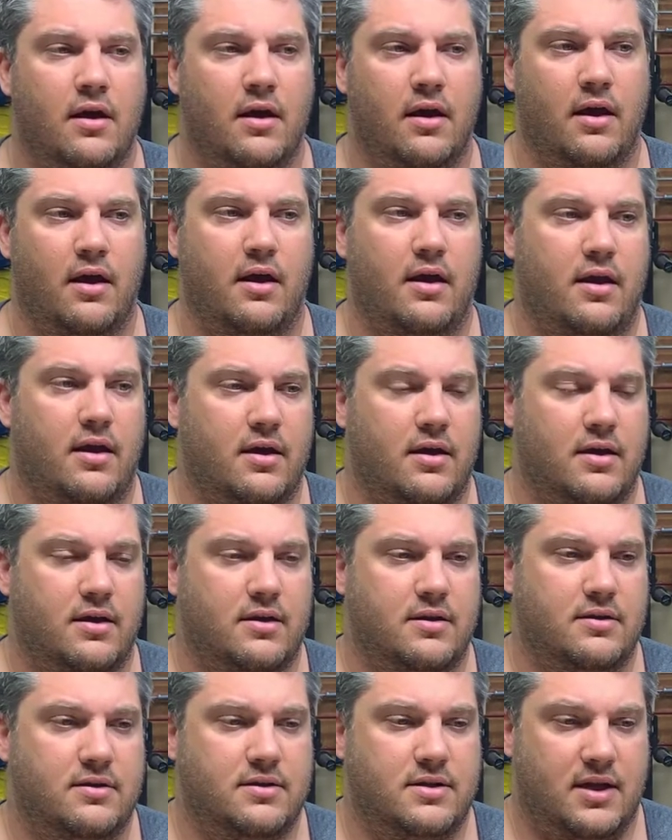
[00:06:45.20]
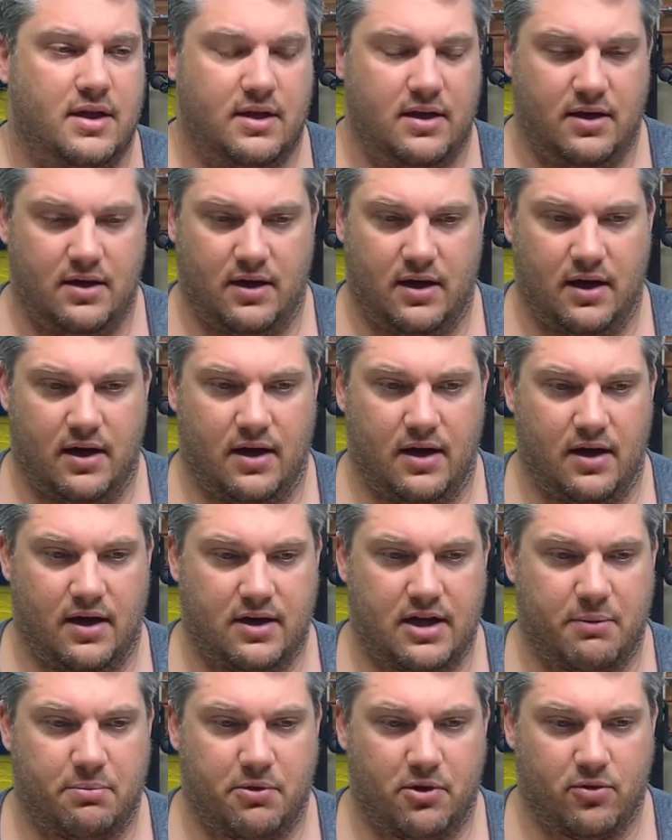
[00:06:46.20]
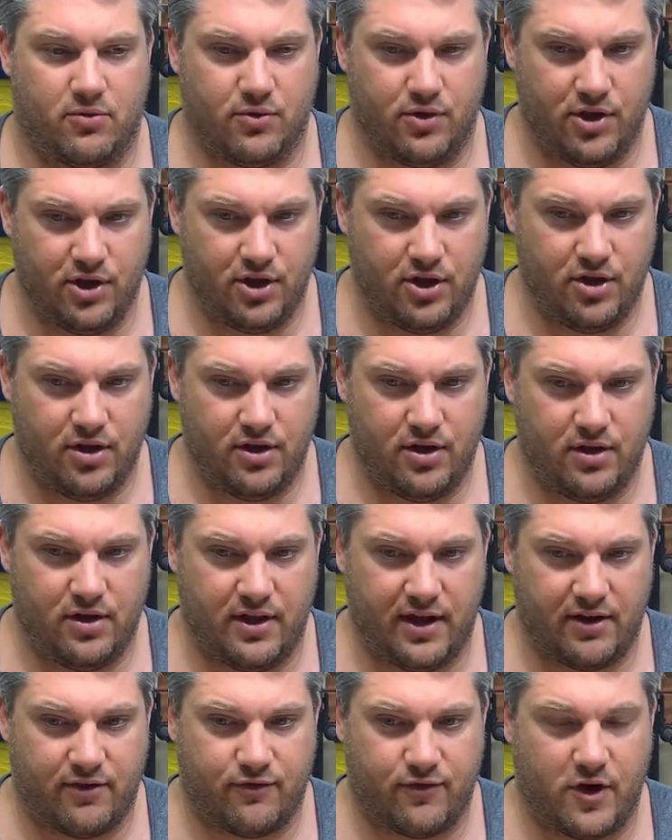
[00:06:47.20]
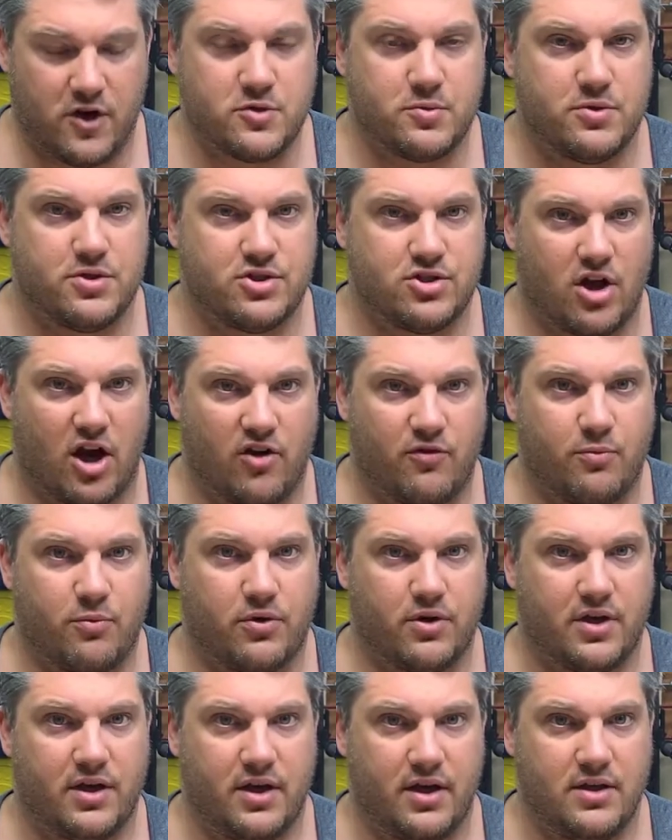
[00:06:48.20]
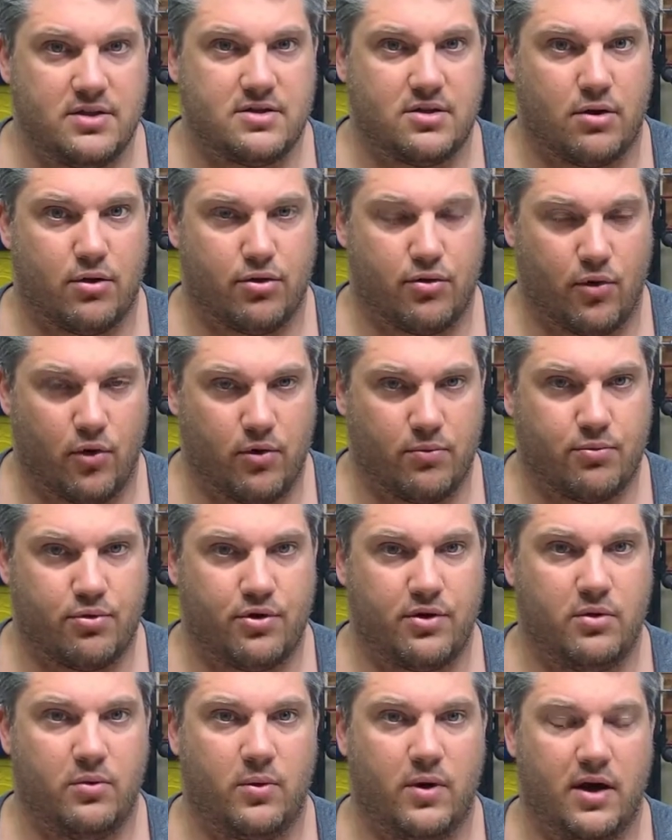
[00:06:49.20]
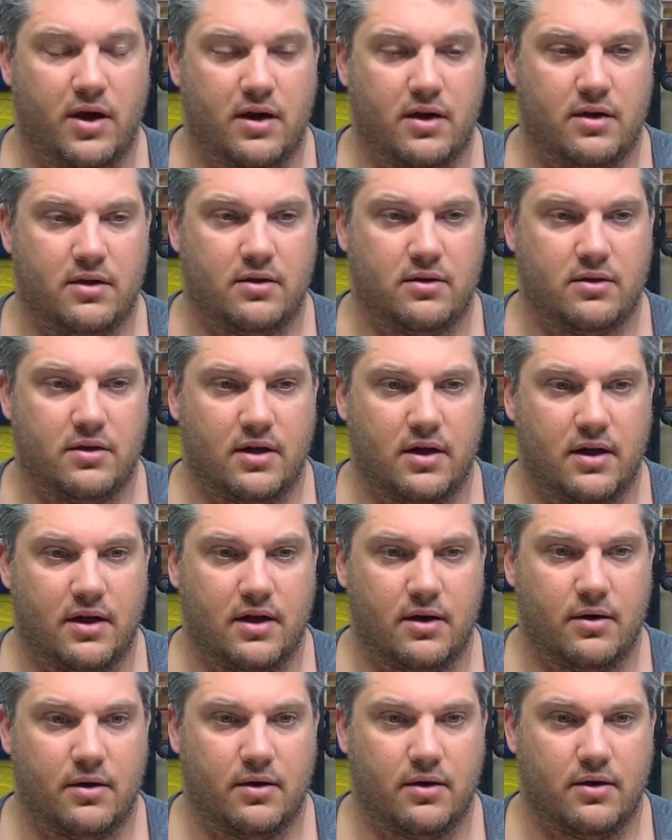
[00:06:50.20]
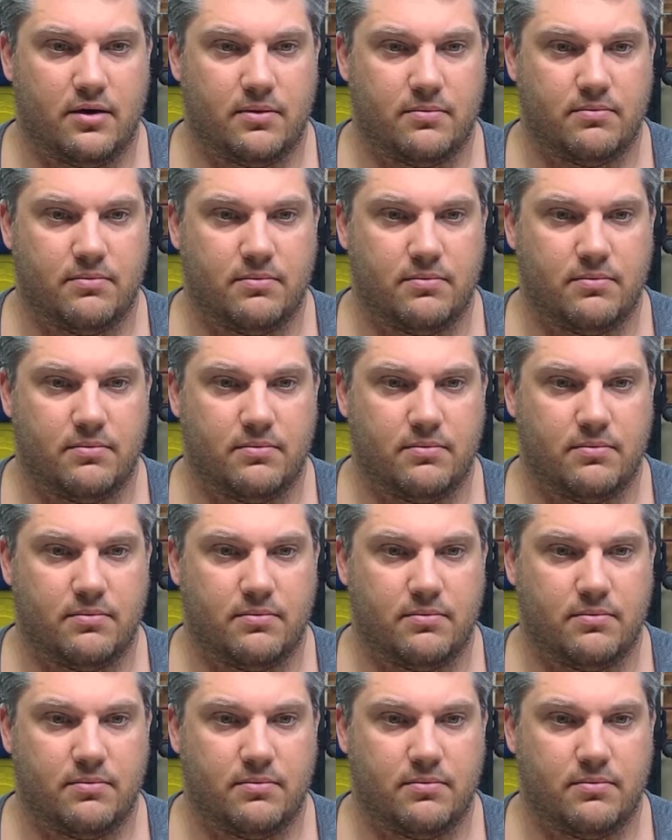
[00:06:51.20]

and a couple of really good like freshman, sophomore kids that are throwing pretty well.